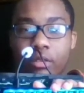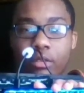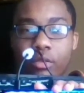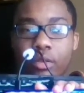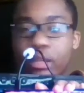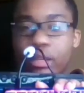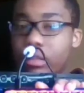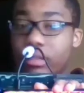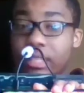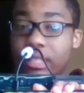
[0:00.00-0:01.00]
You can
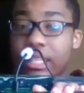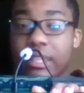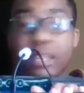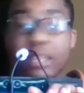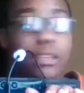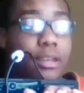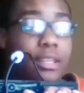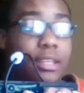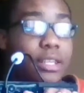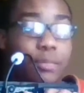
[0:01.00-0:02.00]
clearly see that the
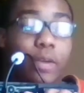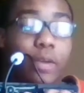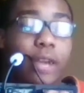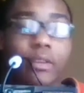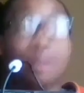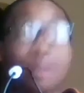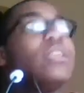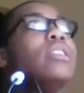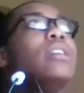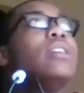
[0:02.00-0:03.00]
ducky is brighter.
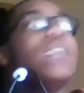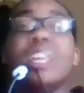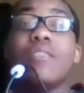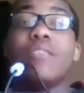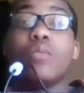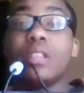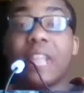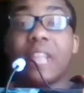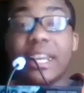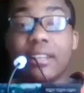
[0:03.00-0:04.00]
Even with
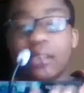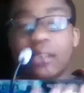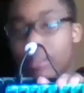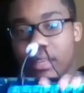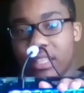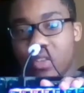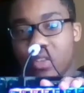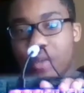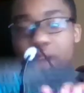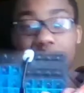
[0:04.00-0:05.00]
light, the ducky's still
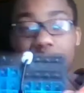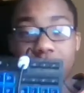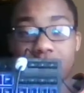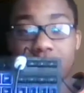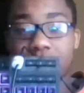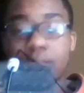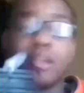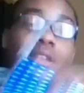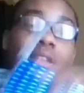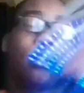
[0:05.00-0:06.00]
brighter than this.
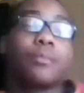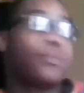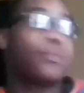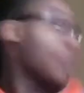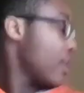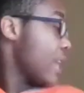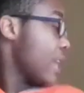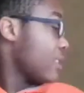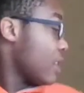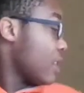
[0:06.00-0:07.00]
And
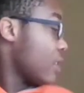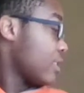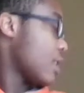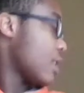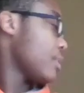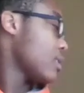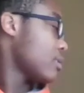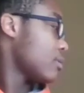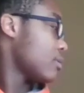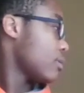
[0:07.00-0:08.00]
that's not
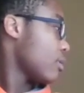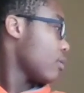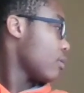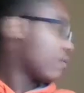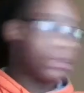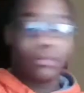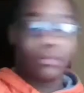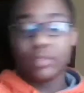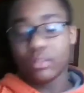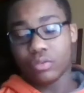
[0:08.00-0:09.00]
because, you know,
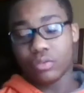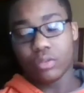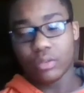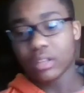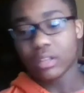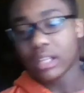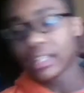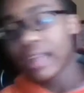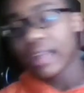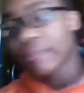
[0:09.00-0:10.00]
custom controls or anything like
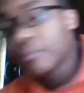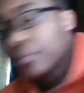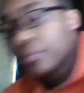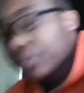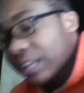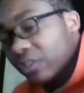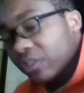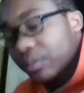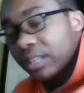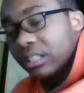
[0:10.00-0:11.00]
that. That's
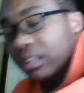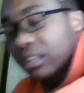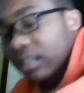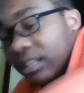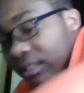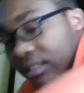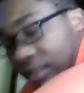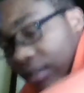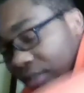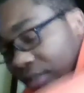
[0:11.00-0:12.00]
just because the
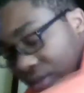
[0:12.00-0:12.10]
ducky's just